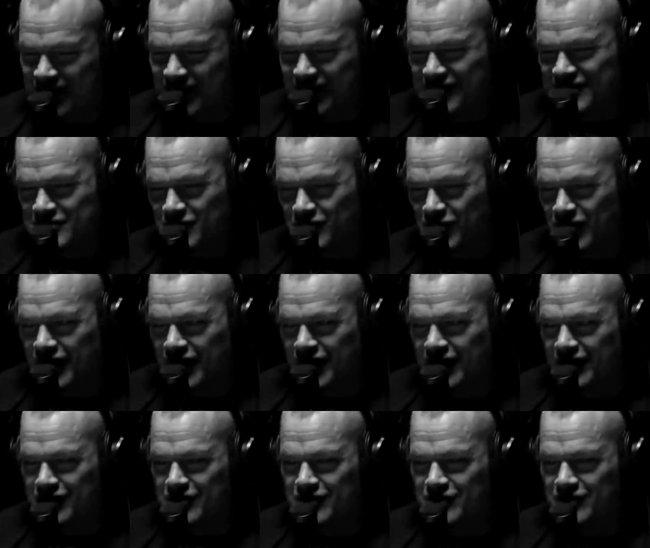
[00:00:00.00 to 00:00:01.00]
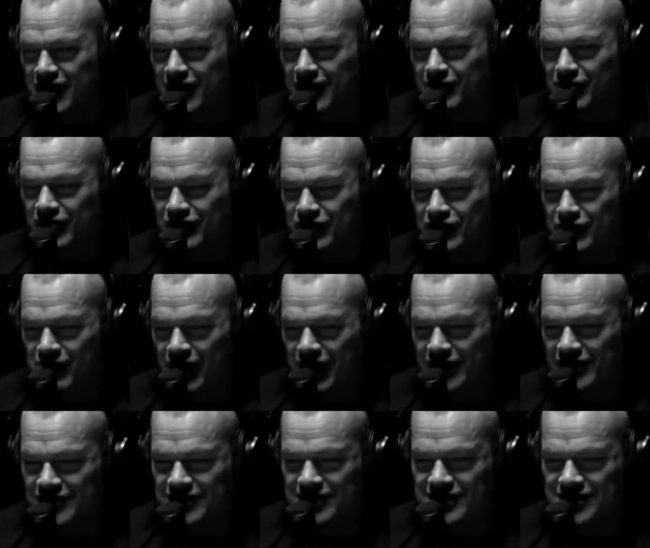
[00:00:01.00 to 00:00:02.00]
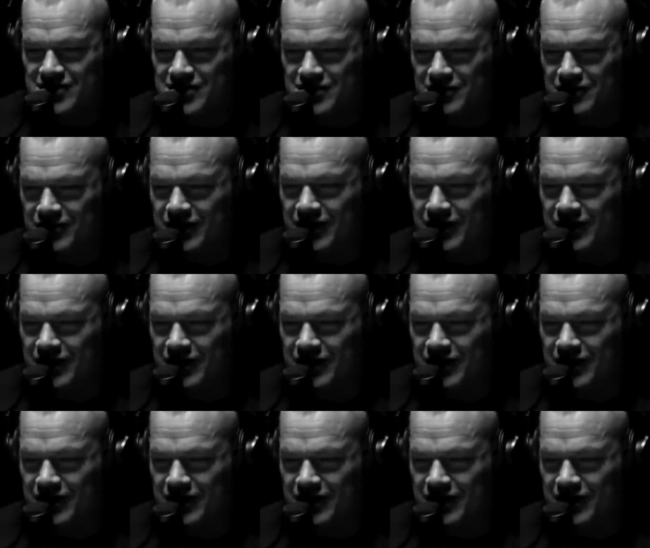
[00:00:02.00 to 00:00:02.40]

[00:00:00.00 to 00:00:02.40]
All right, so we're gonna get a new table. If you buy a T-shirt,